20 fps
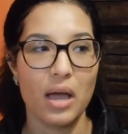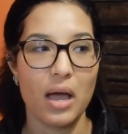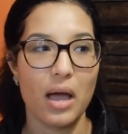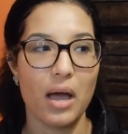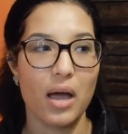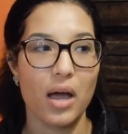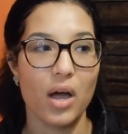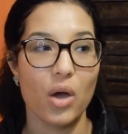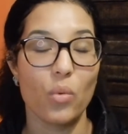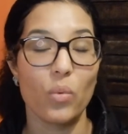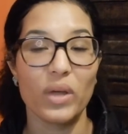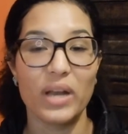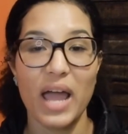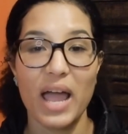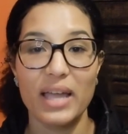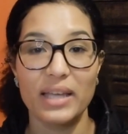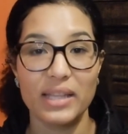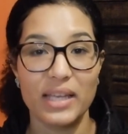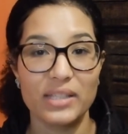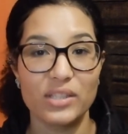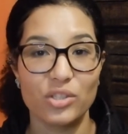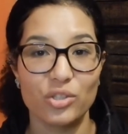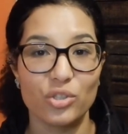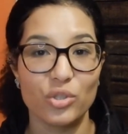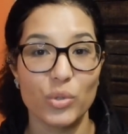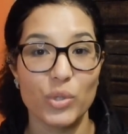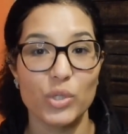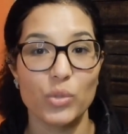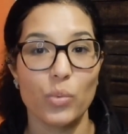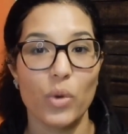What I like to
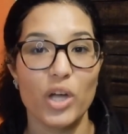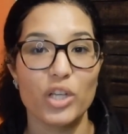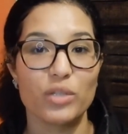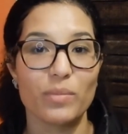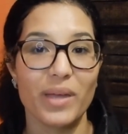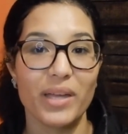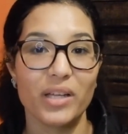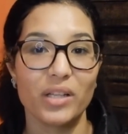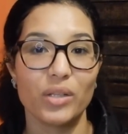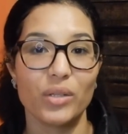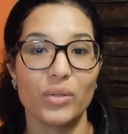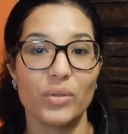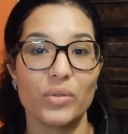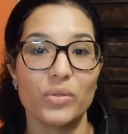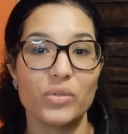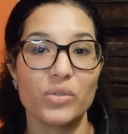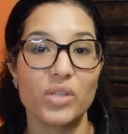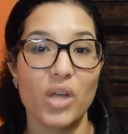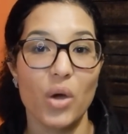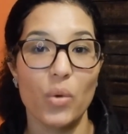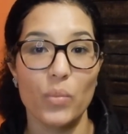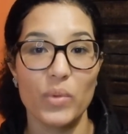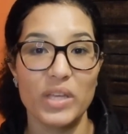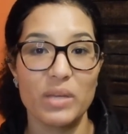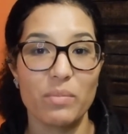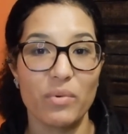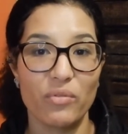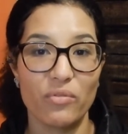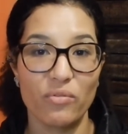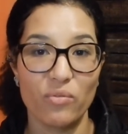do is wash my clothes a
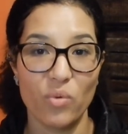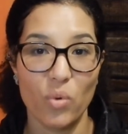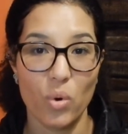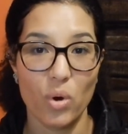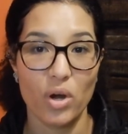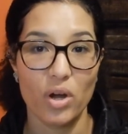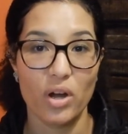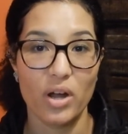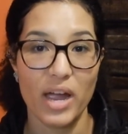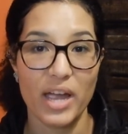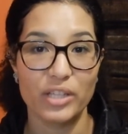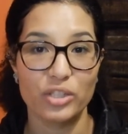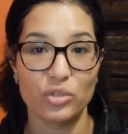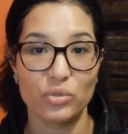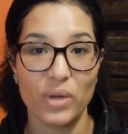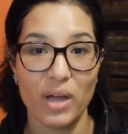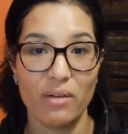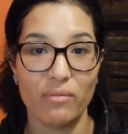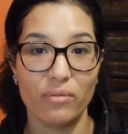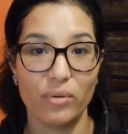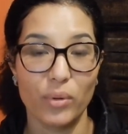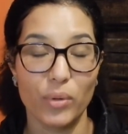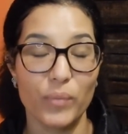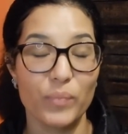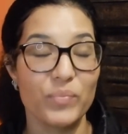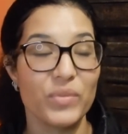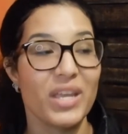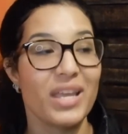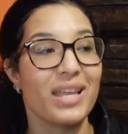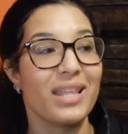week before I travel.